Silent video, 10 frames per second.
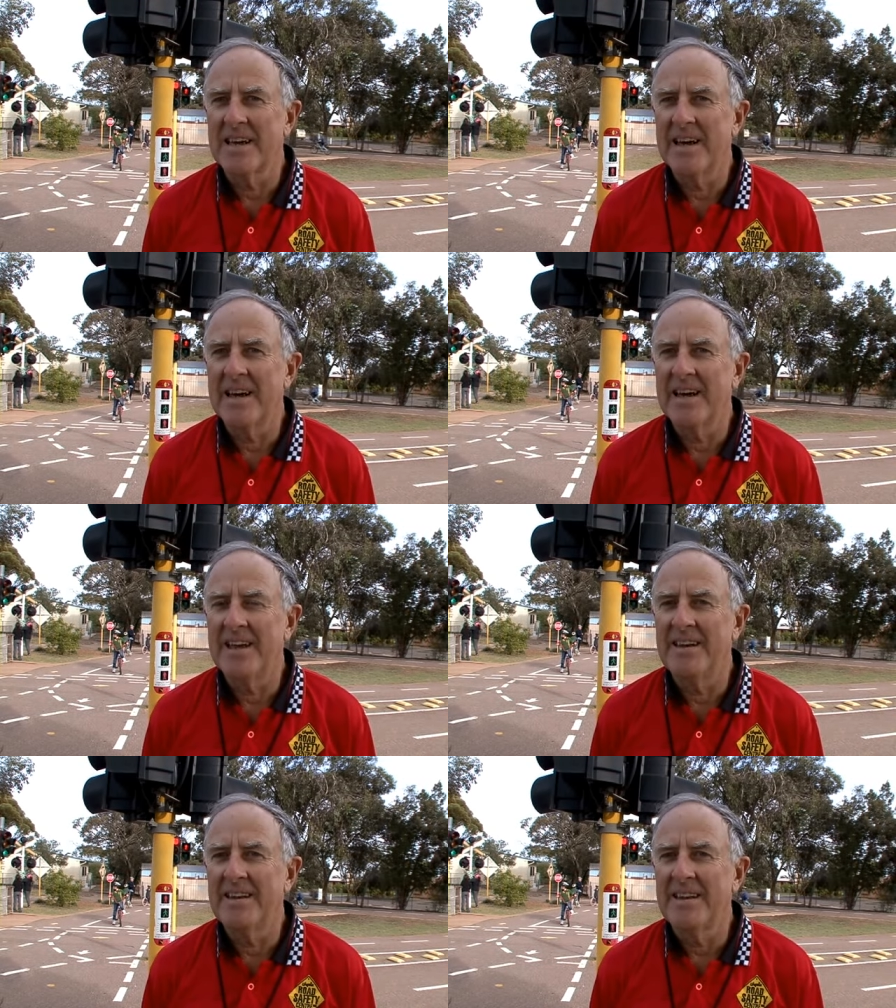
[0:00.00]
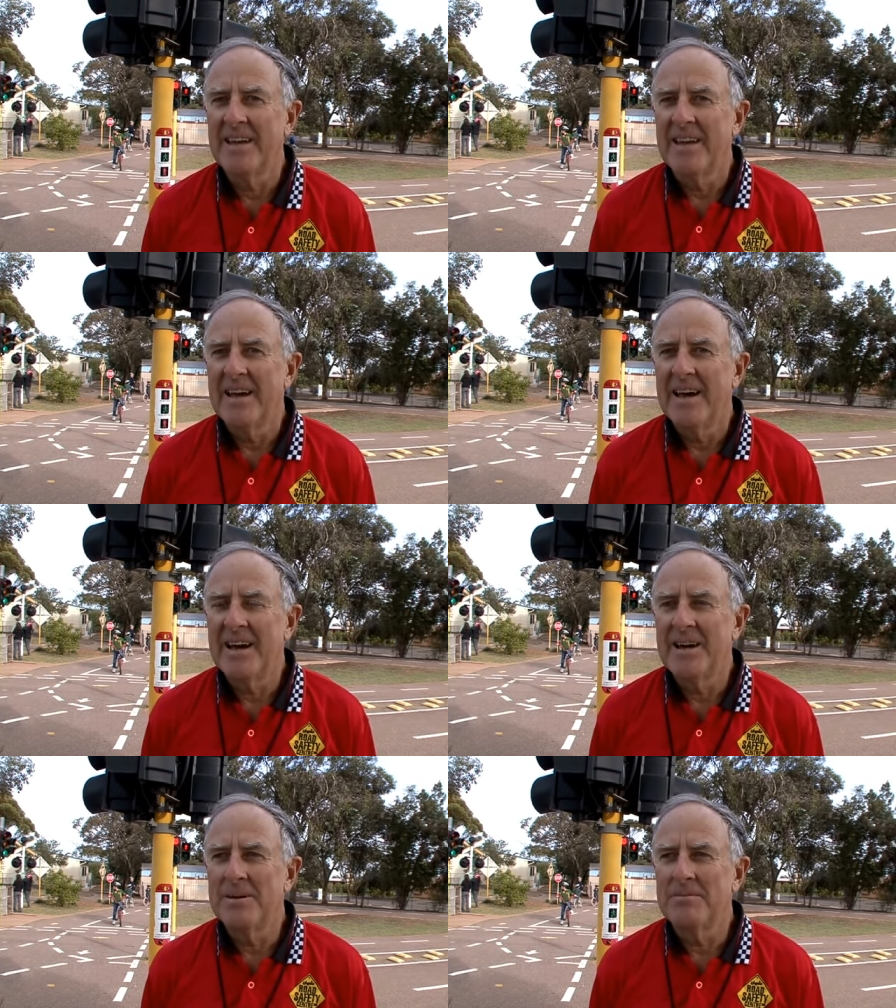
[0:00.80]
and
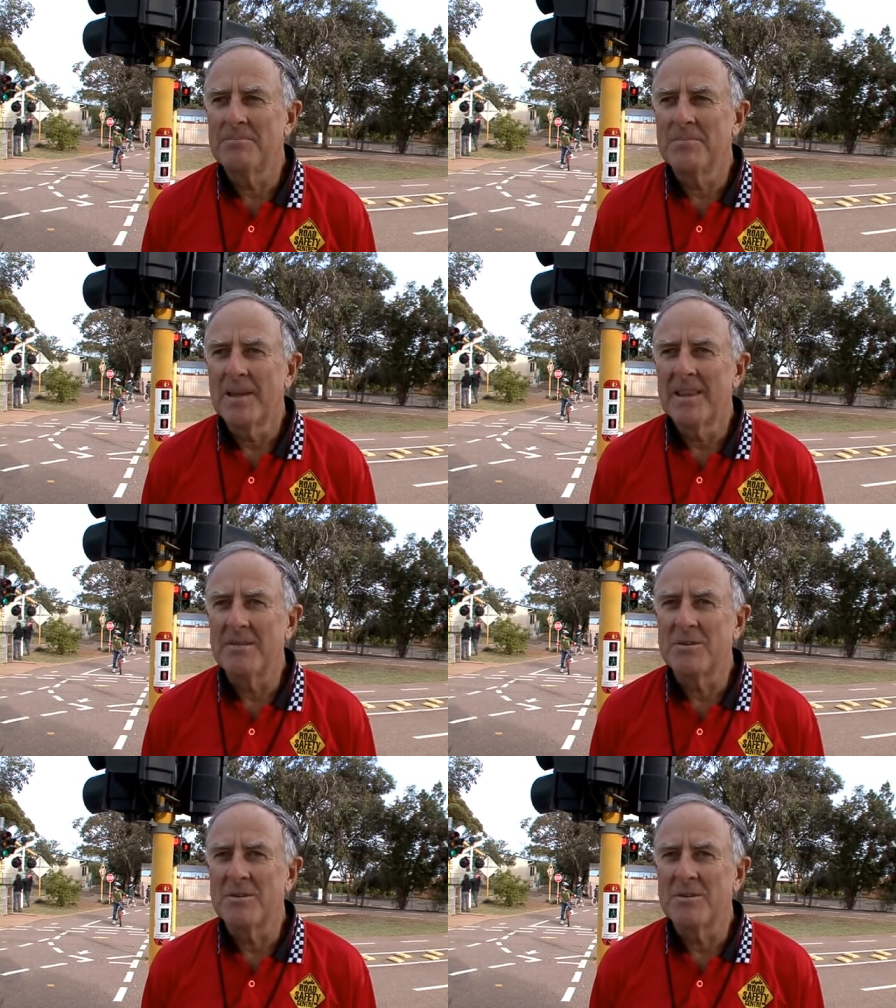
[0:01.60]
um, that